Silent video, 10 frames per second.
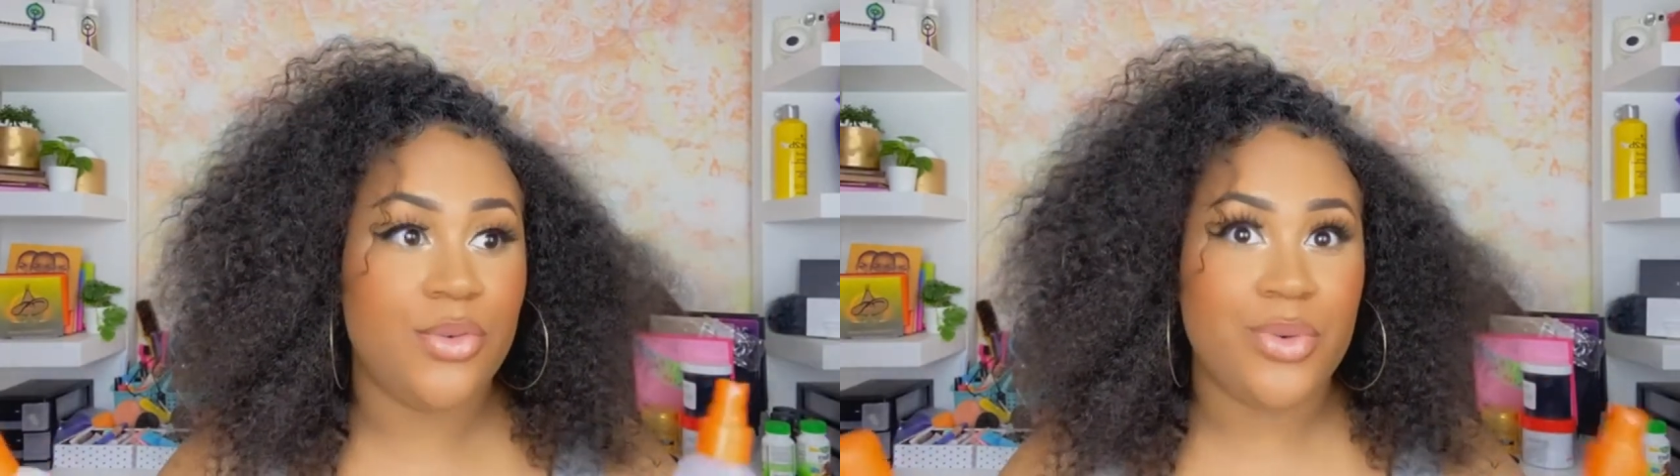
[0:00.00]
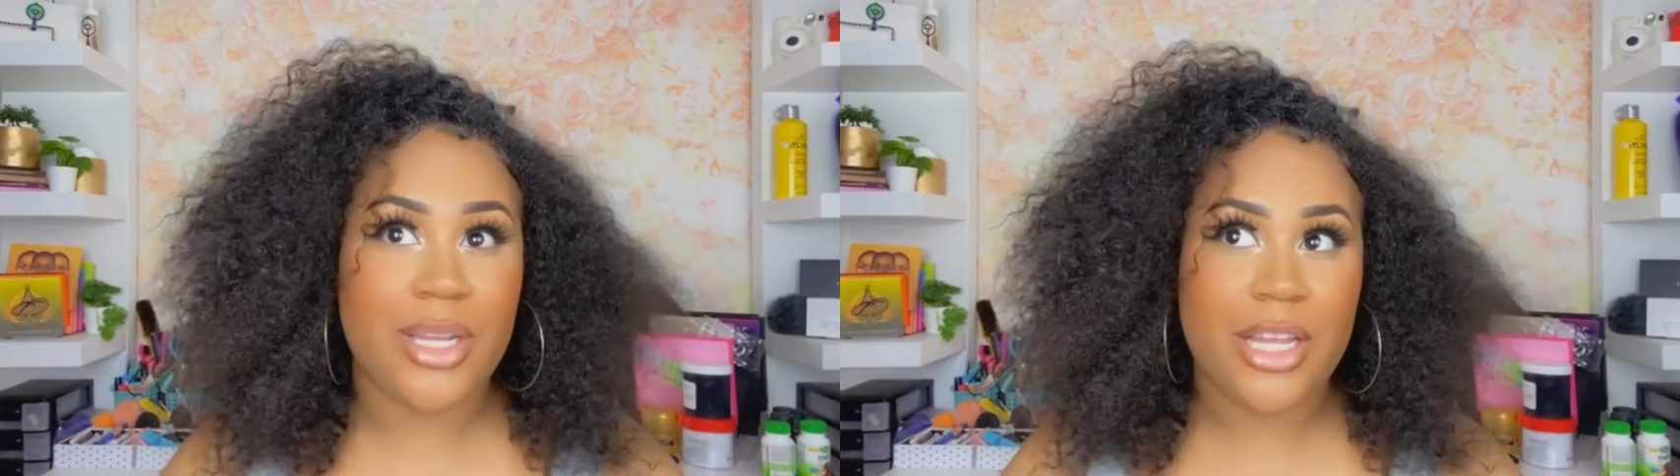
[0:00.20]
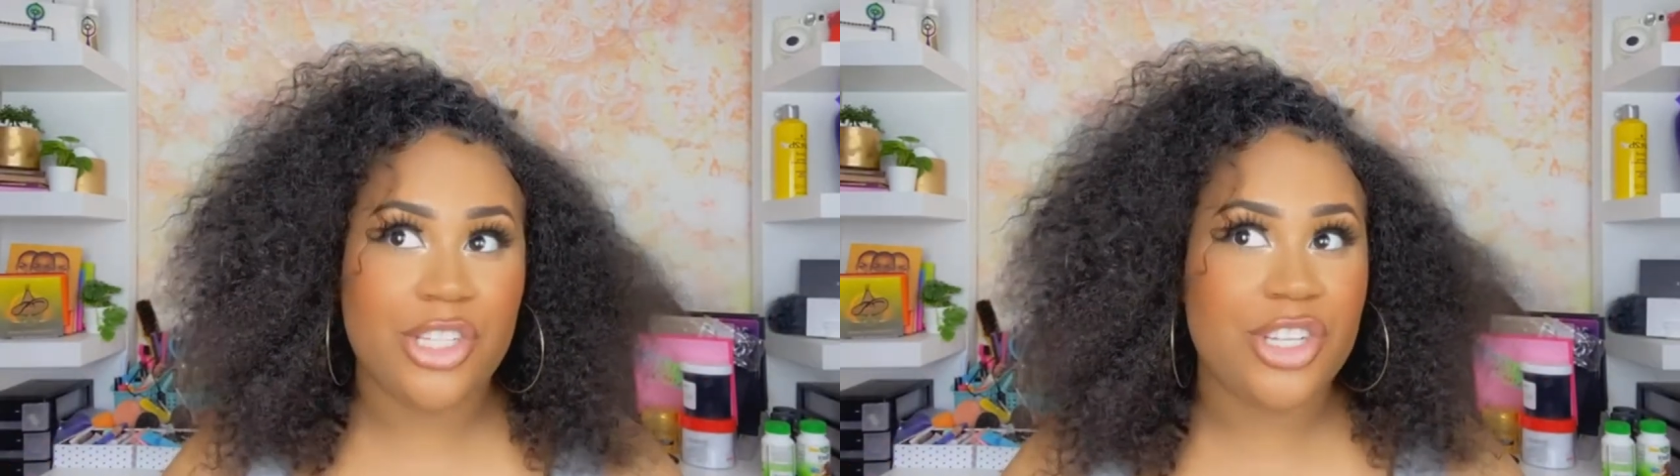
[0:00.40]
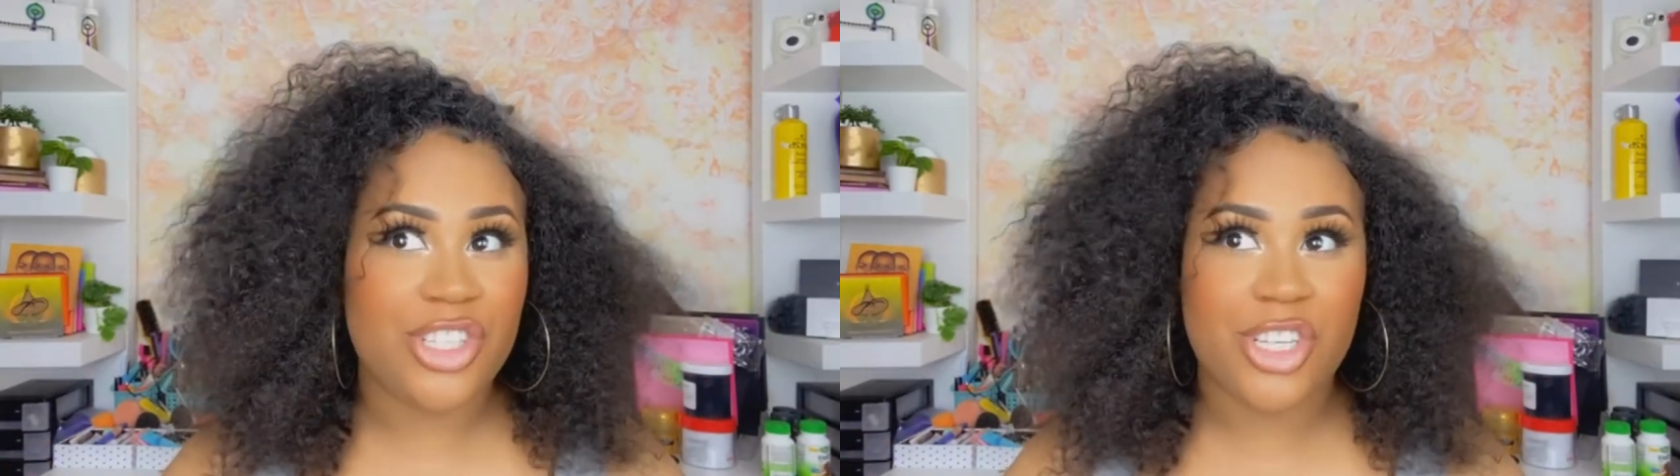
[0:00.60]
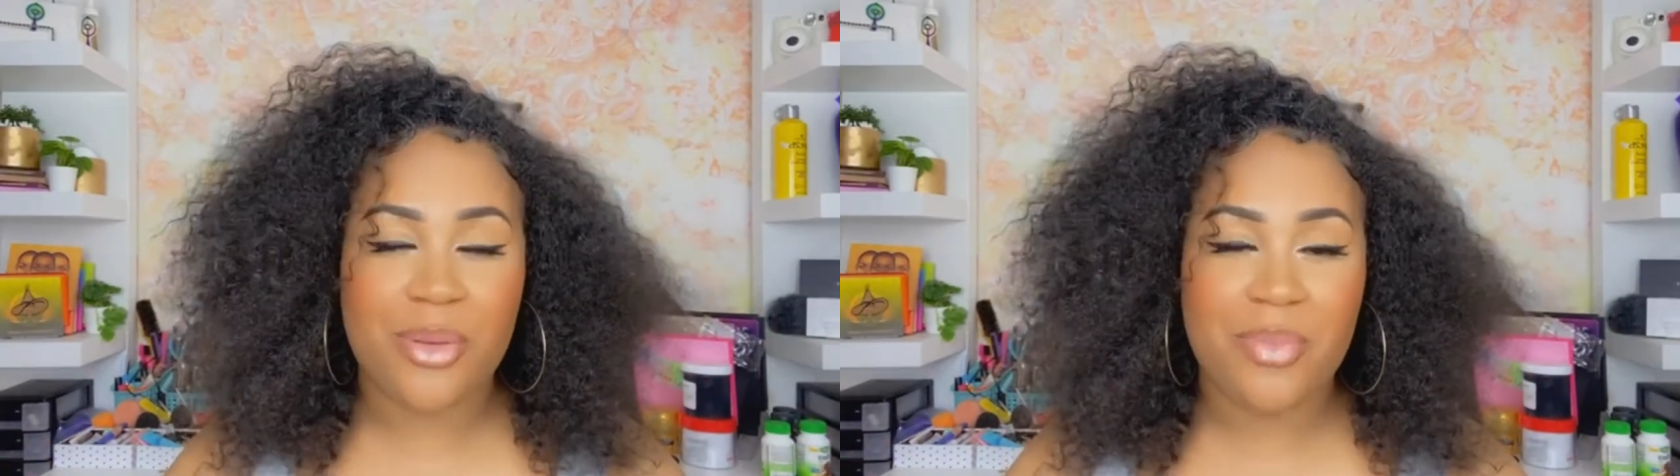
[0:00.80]

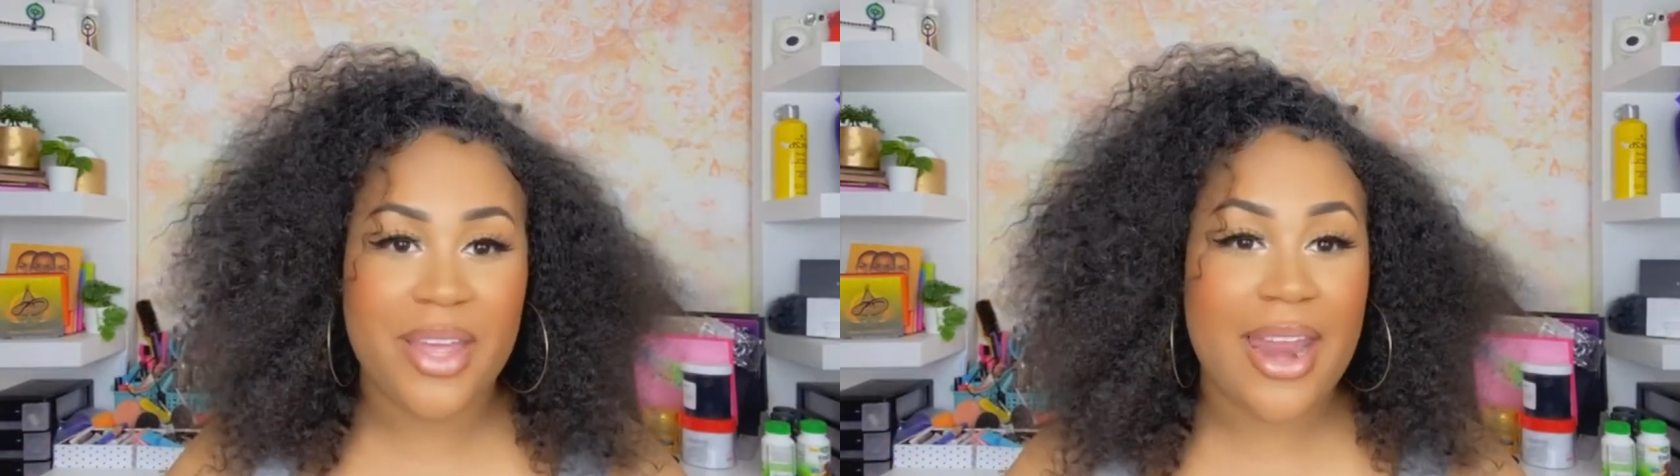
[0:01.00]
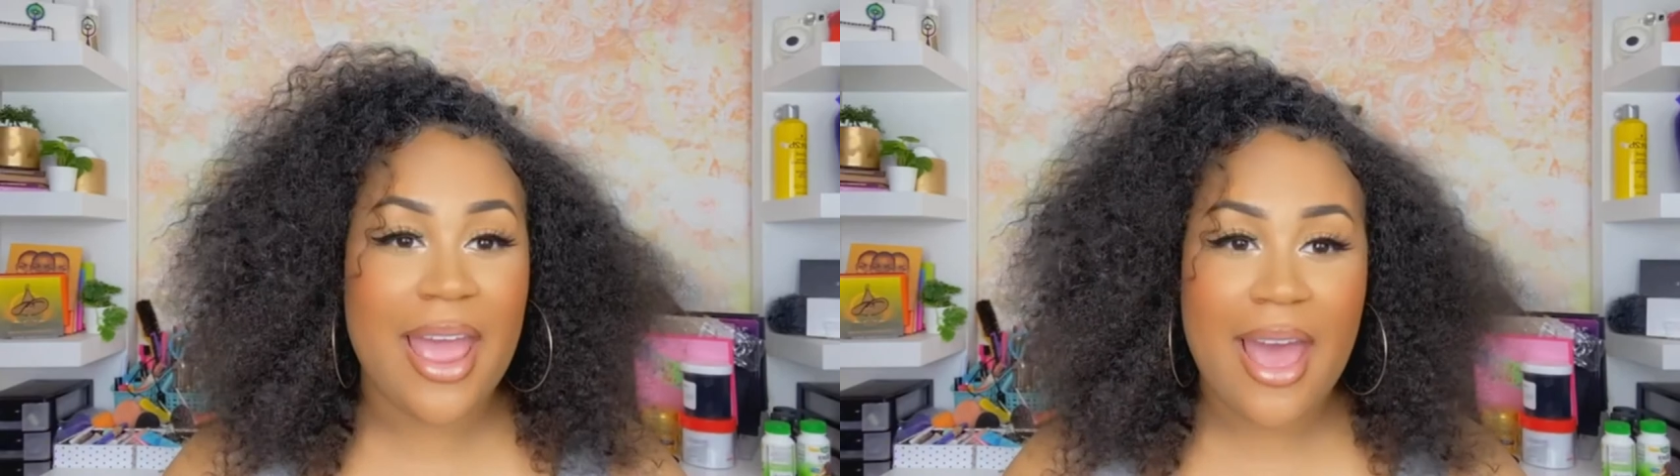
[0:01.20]
relationship that I